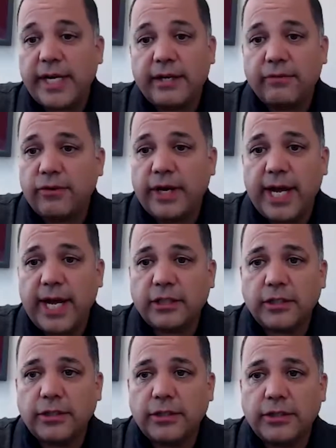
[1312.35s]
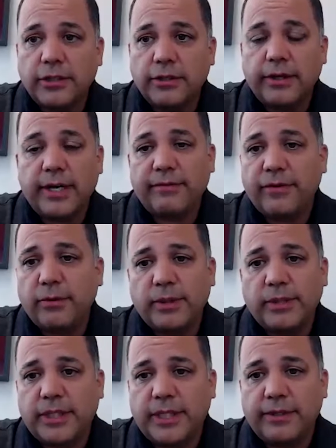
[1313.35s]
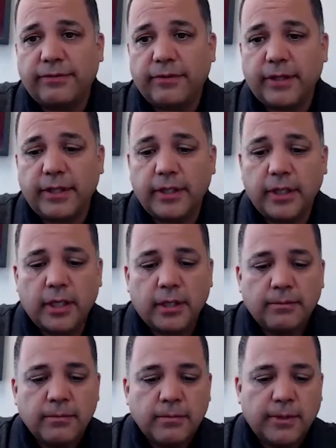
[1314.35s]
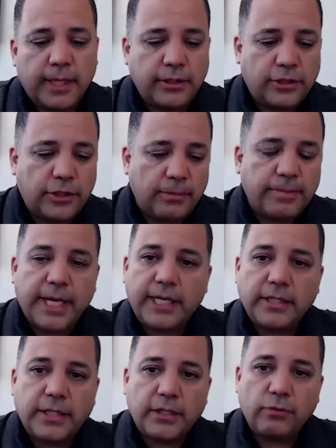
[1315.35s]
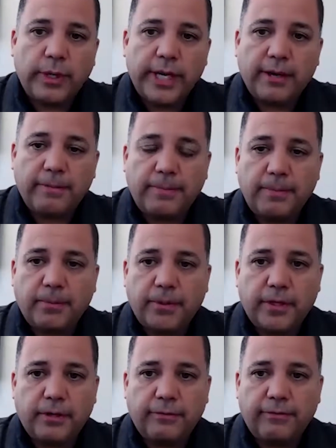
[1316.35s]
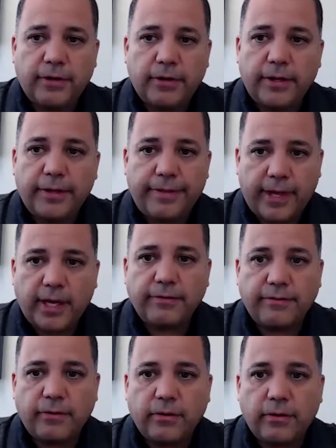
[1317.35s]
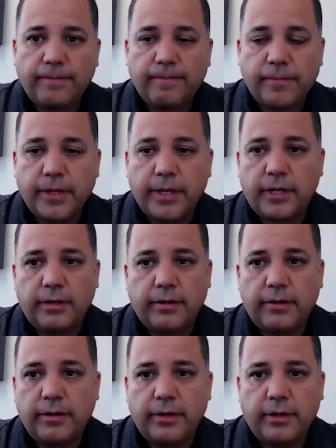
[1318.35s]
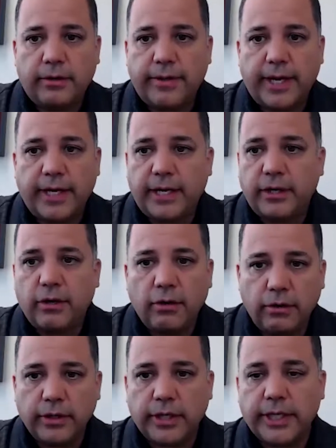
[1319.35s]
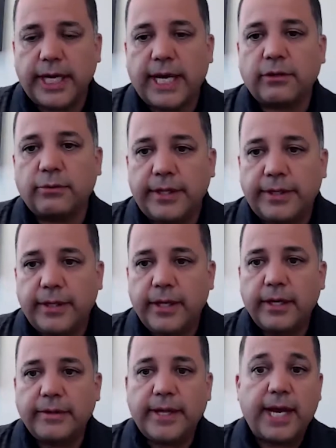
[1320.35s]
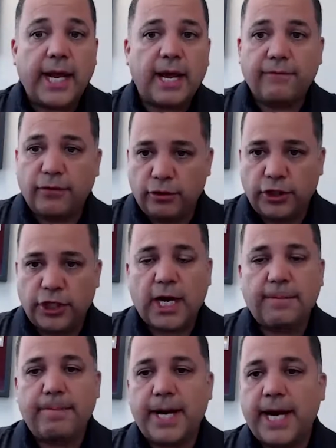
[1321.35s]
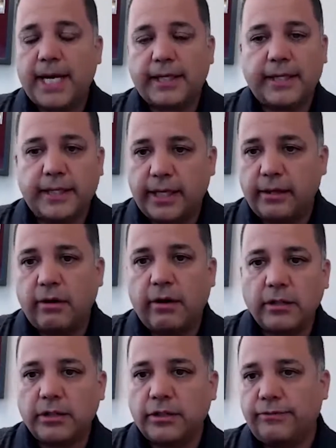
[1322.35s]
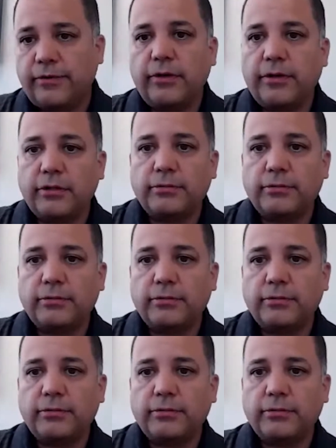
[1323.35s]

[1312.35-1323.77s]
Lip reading: of reactions. Everyone's different. In some cases, we have people that are very thankful that, they didn't know who to connect with. They have their job back that they lost a few years